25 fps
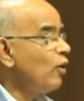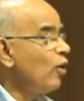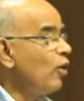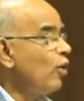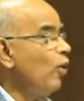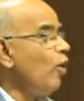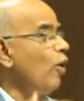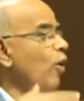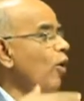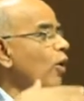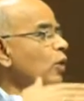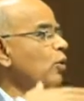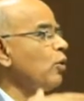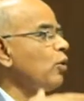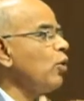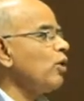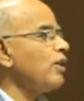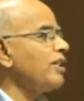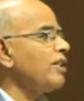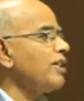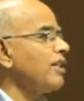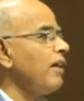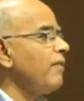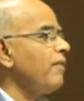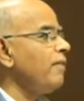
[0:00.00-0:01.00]
All
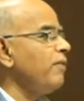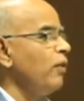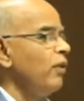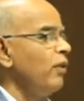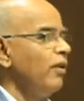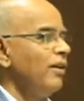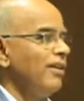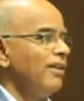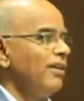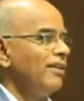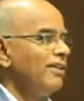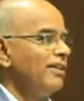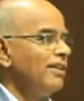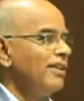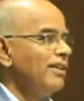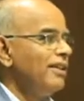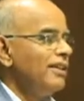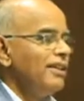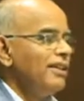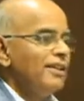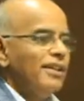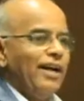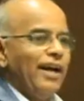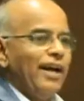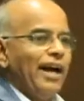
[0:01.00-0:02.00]
courts are full,
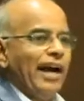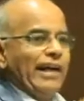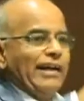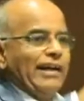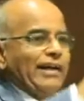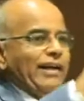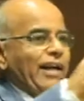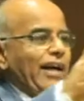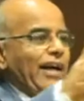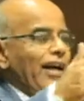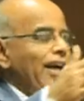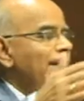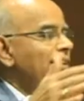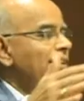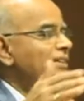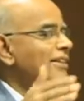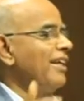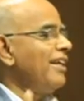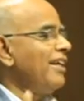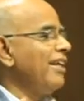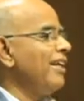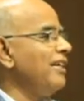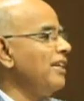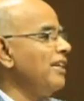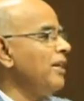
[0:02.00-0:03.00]
and
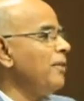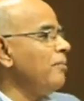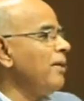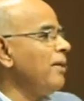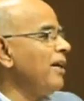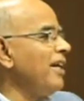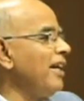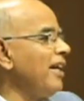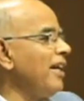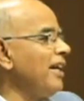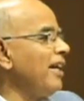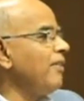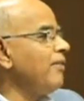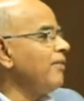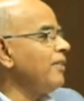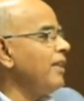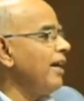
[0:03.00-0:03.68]
see in the beginning of